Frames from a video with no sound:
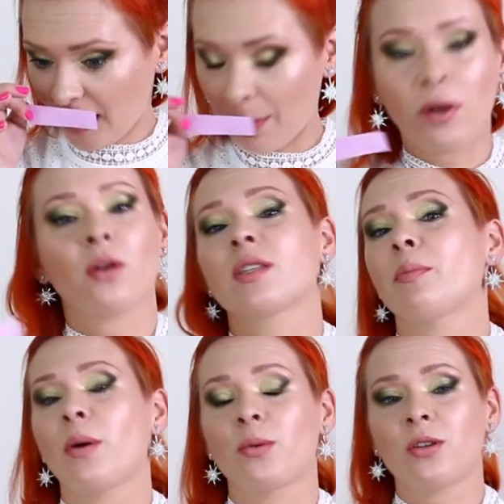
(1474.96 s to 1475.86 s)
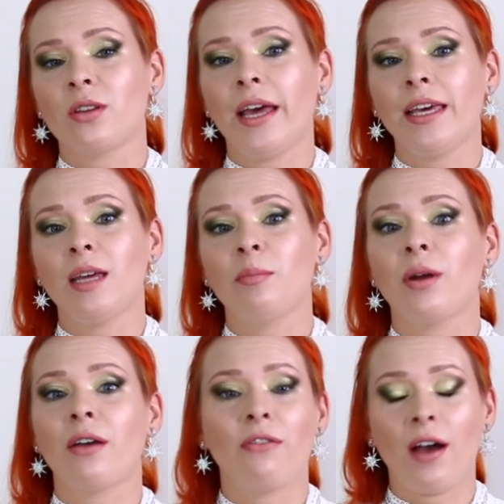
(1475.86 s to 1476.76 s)
I'm not supposed to like it,
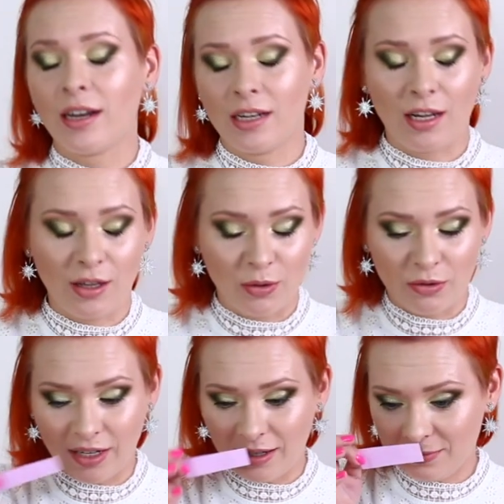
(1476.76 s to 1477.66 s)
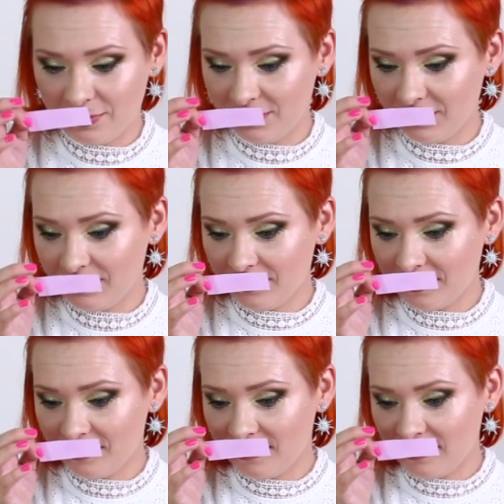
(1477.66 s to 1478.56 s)
but I find it alluring.
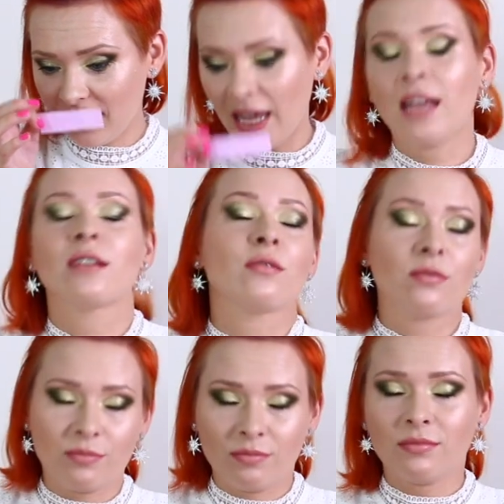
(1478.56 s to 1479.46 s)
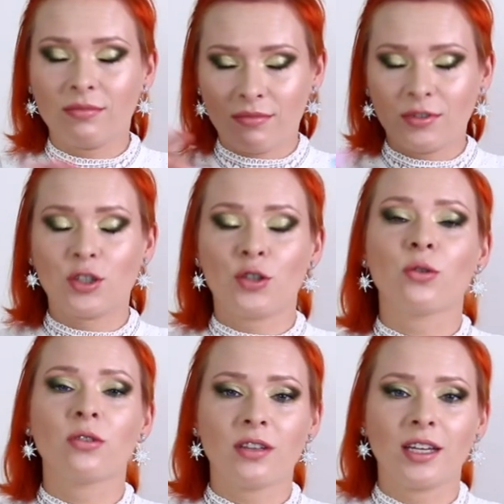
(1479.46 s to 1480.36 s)
And
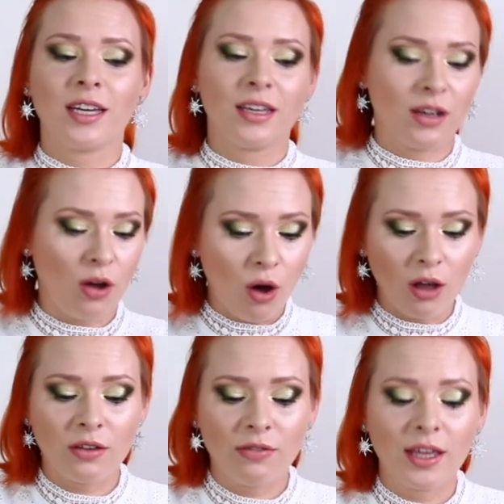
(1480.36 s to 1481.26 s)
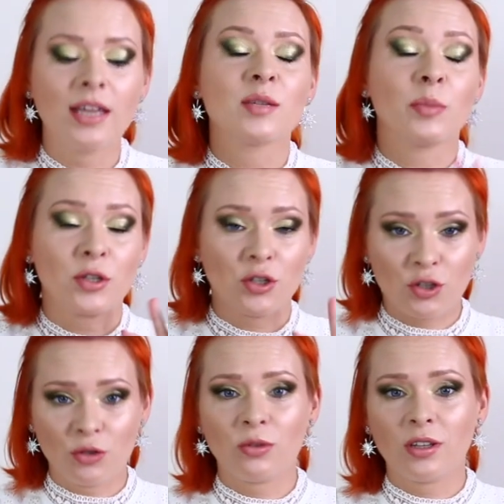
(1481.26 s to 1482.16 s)
surely all of these, but
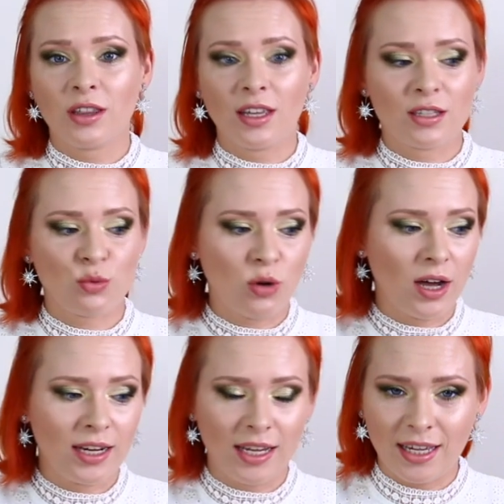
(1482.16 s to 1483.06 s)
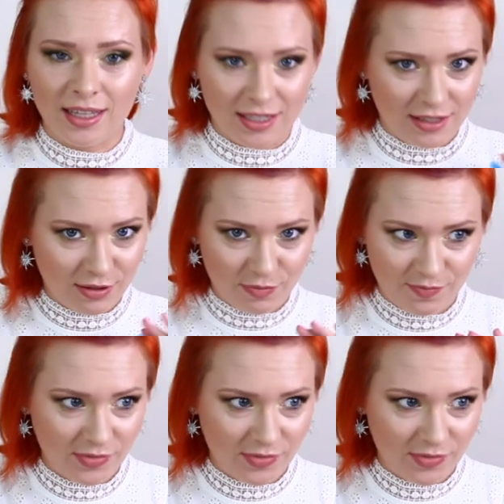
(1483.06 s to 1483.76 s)
surely this one is